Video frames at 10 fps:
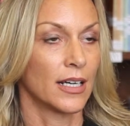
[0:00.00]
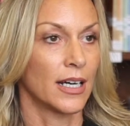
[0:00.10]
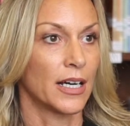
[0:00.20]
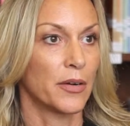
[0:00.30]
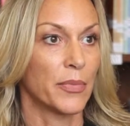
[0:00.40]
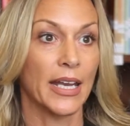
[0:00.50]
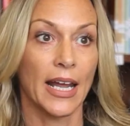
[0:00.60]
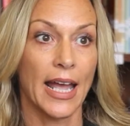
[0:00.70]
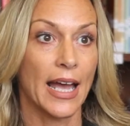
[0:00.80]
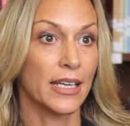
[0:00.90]
and I
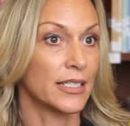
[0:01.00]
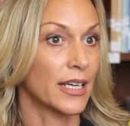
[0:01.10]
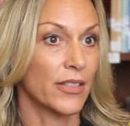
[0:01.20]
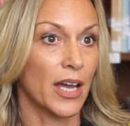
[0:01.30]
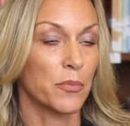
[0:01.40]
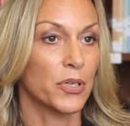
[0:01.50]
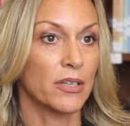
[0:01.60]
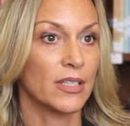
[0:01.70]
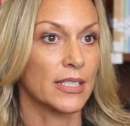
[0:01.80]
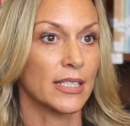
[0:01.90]
hadn't done that
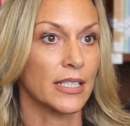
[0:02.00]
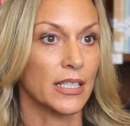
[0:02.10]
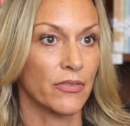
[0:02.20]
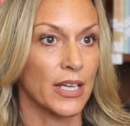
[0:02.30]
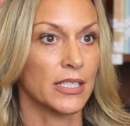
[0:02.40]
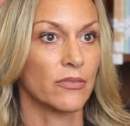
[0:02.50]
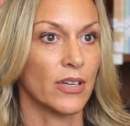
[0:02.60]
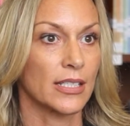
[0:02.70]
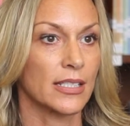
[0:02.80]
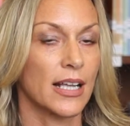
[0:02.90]
previously in a
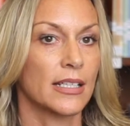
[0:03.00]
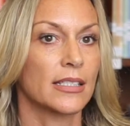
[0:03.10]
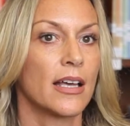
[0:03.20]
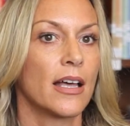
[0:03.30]
face-to-face class,